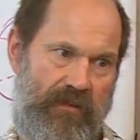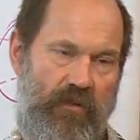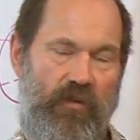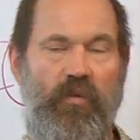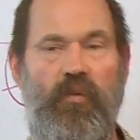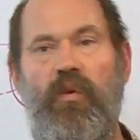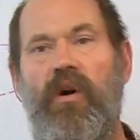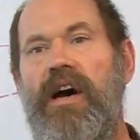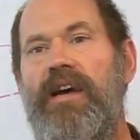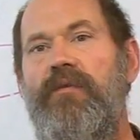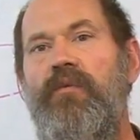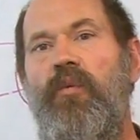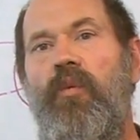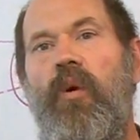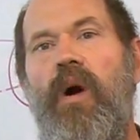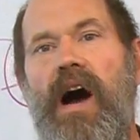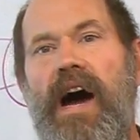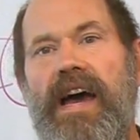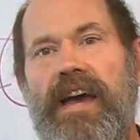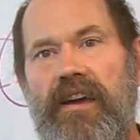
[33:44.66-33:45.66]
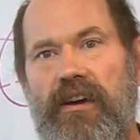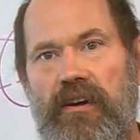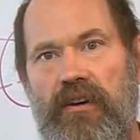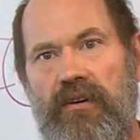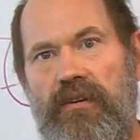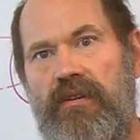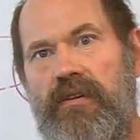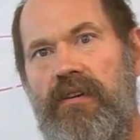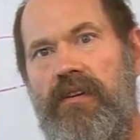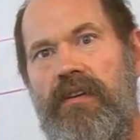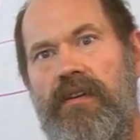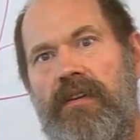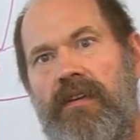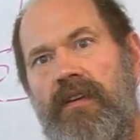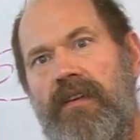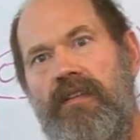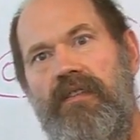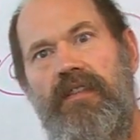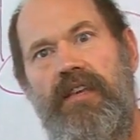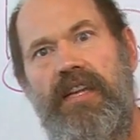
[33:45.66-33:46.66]
One wire
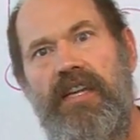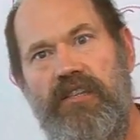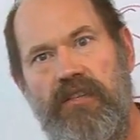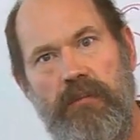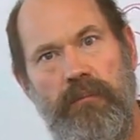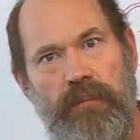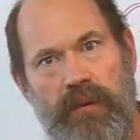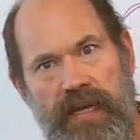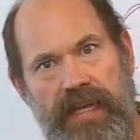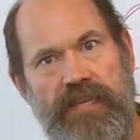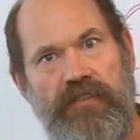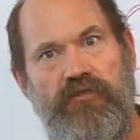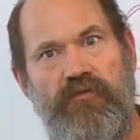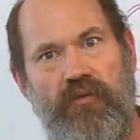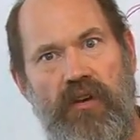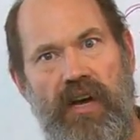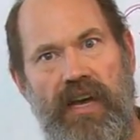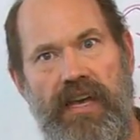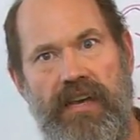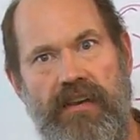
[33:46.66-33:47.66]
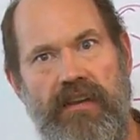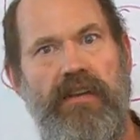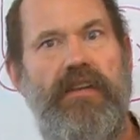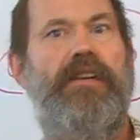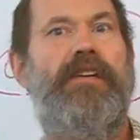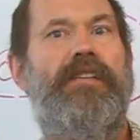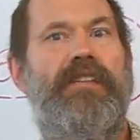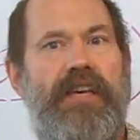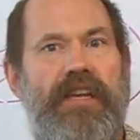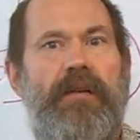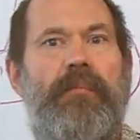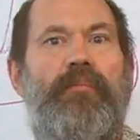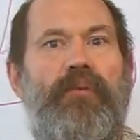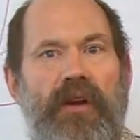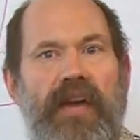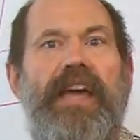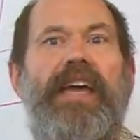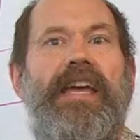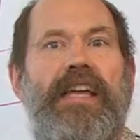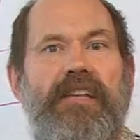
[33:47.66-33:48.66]
that isn't placed right, that
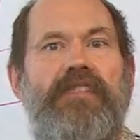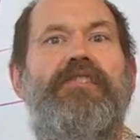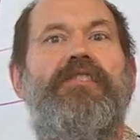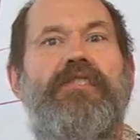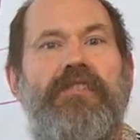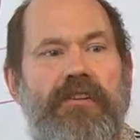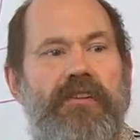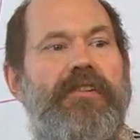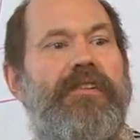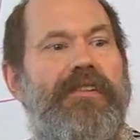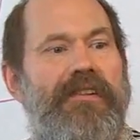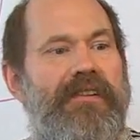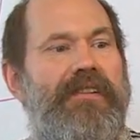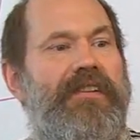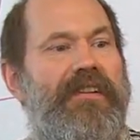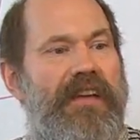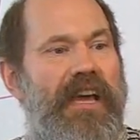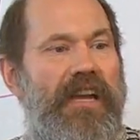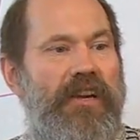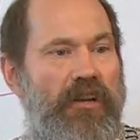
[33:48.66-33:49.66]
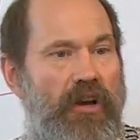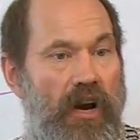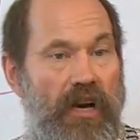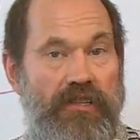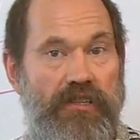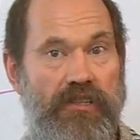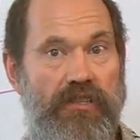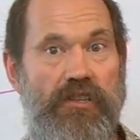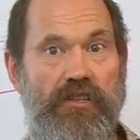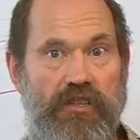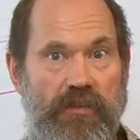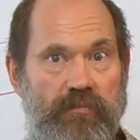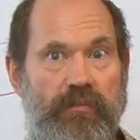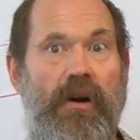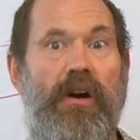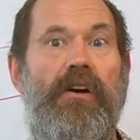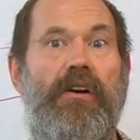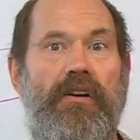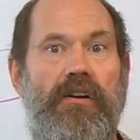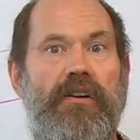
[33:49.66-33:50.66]
abrades and causes a
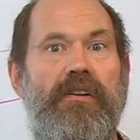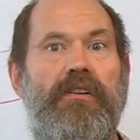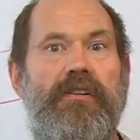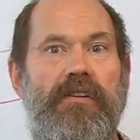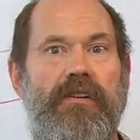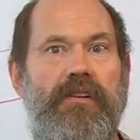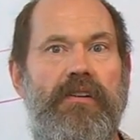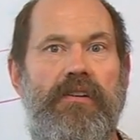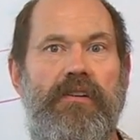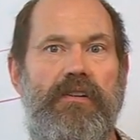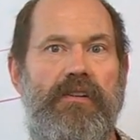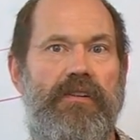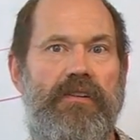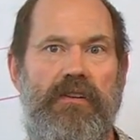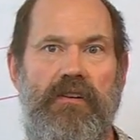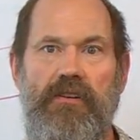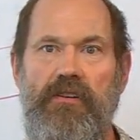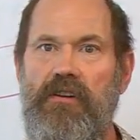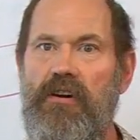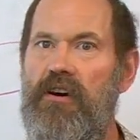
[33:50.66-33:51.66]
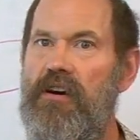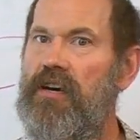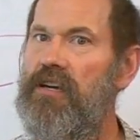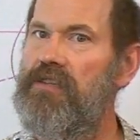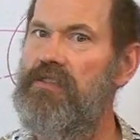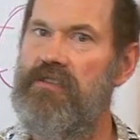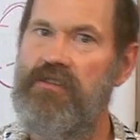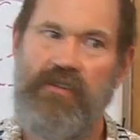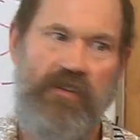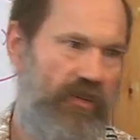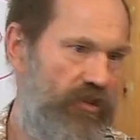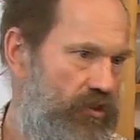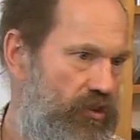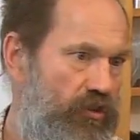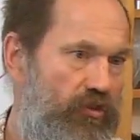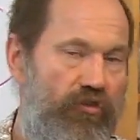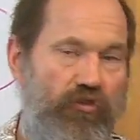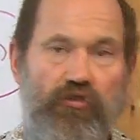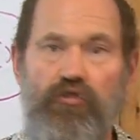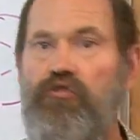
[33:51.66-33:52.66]
spark, can cause a
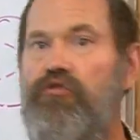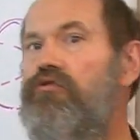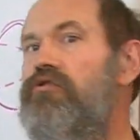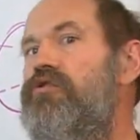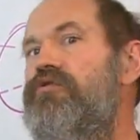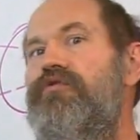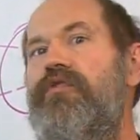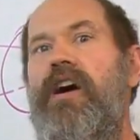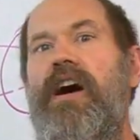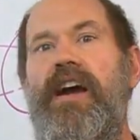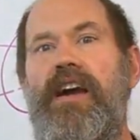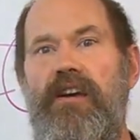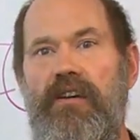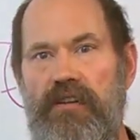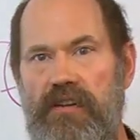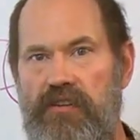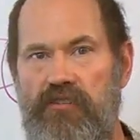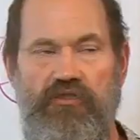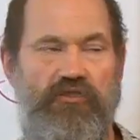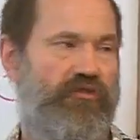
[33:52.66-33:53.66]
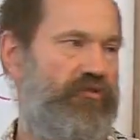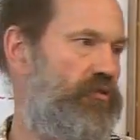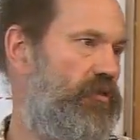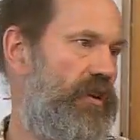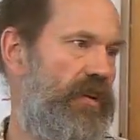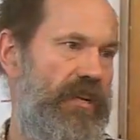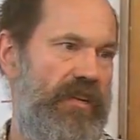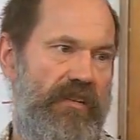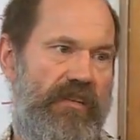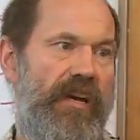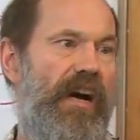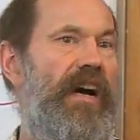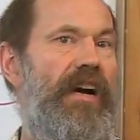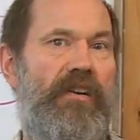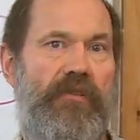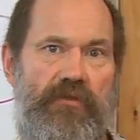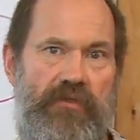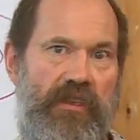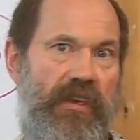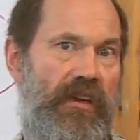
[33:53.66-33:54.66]
huge fire and destroy an
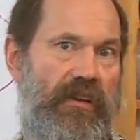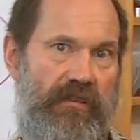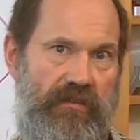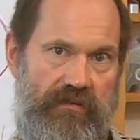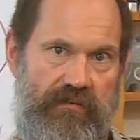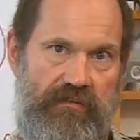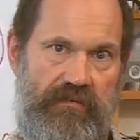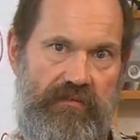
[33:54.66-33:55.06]
entire thing.